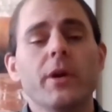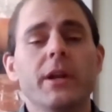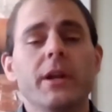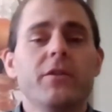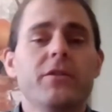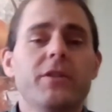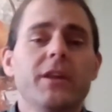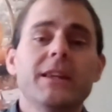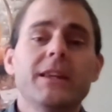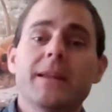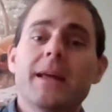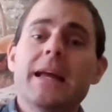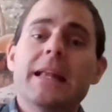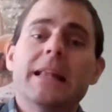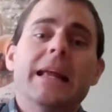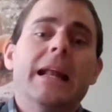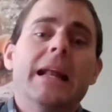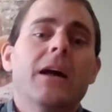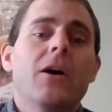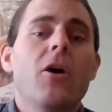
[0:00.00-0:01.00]
and you think, man,
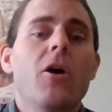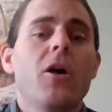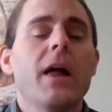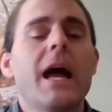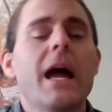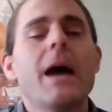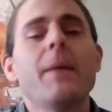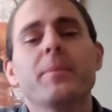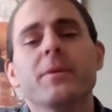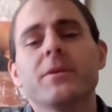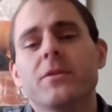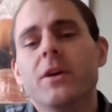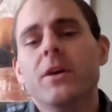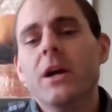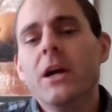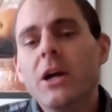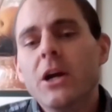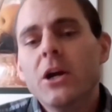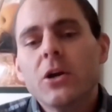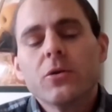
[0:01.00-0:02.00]
that all happened
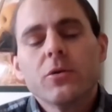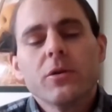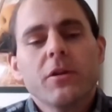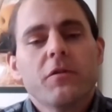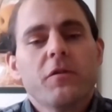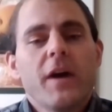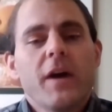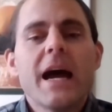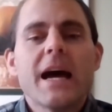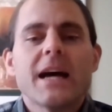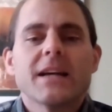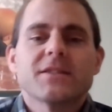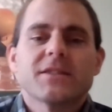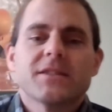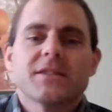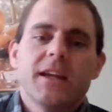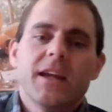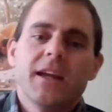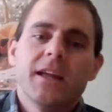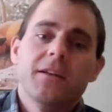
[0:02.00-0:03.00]
really
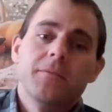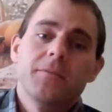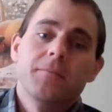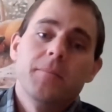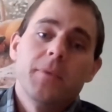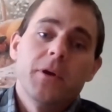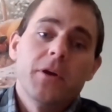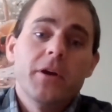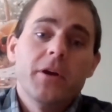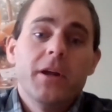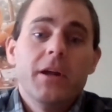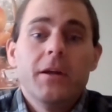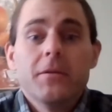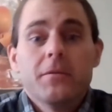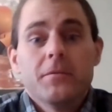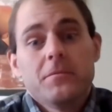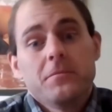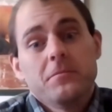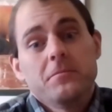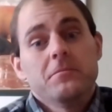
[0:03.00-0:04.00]
fast. And Mary
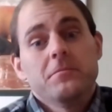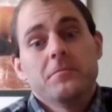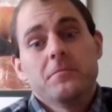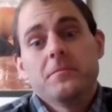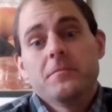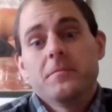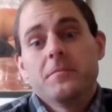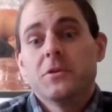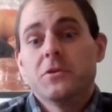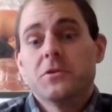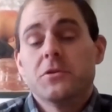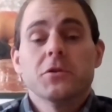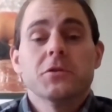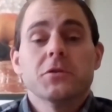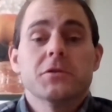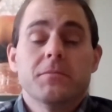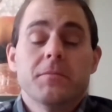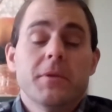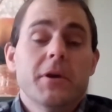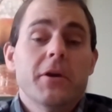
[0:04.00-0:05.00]

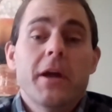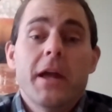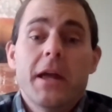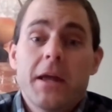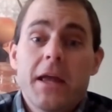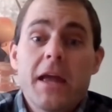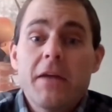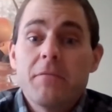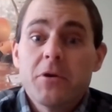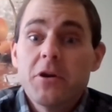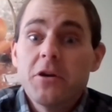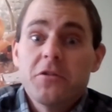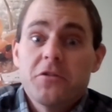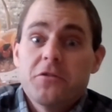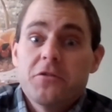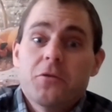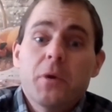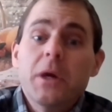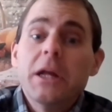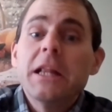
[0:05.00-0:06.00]
gave
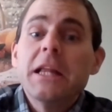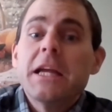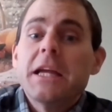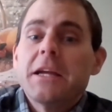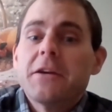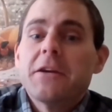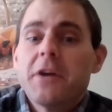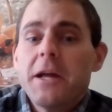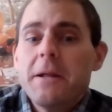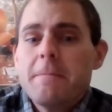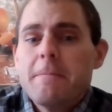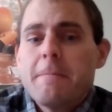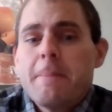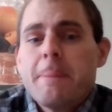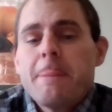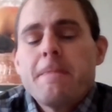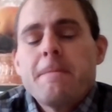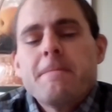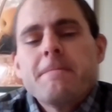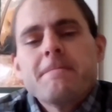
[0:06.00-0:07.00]
birth quickly, right?
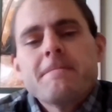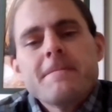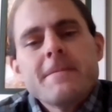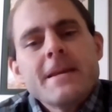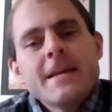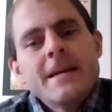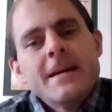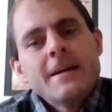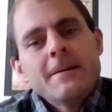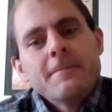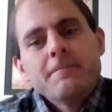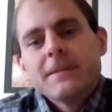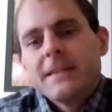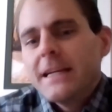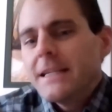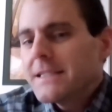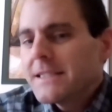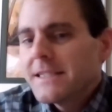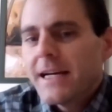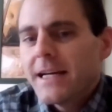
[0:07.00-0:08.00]
But
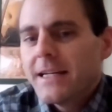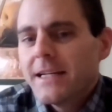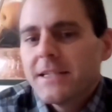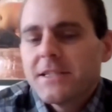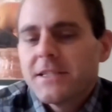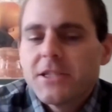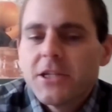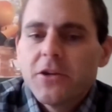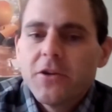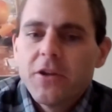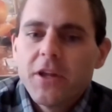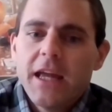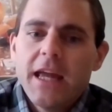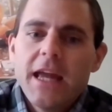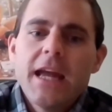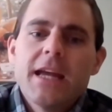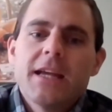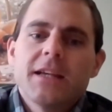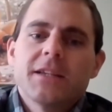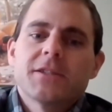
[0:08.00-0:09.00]
that's not necessarily the
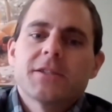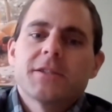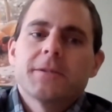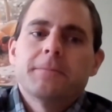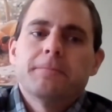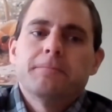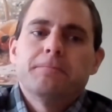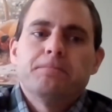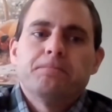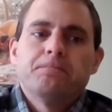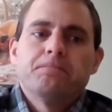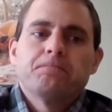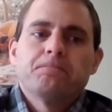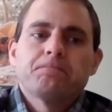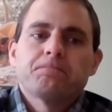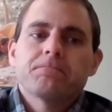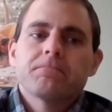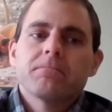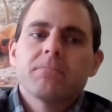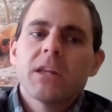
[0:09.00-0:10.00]
case.
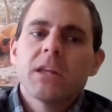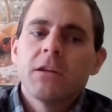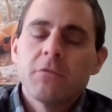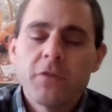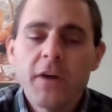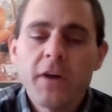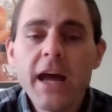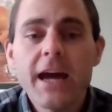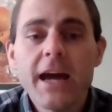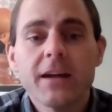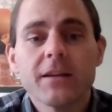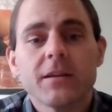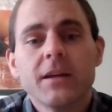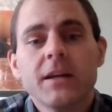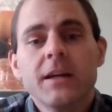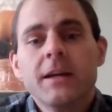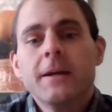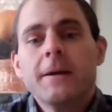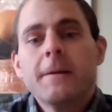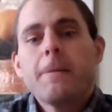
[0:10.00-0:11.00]
In fact,
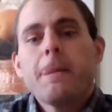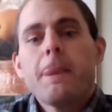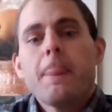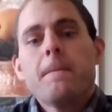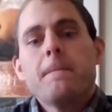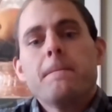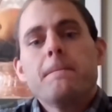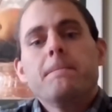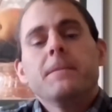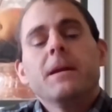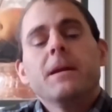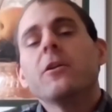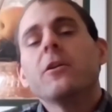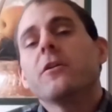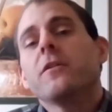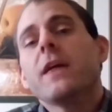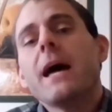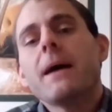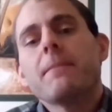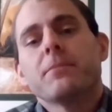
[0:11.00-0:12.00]
not only
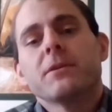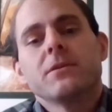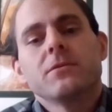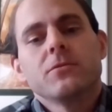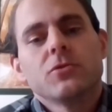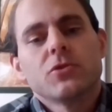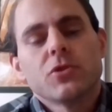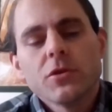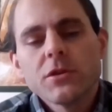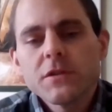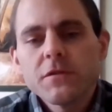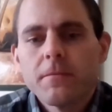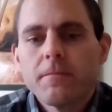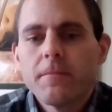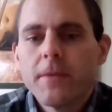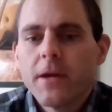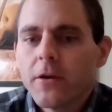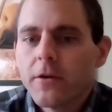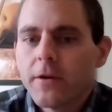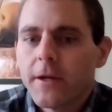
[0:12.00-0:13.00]
that, but Joseph and
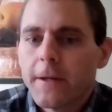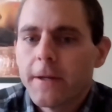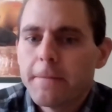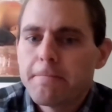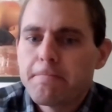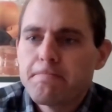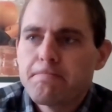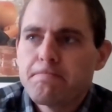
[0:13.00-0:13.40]
Mary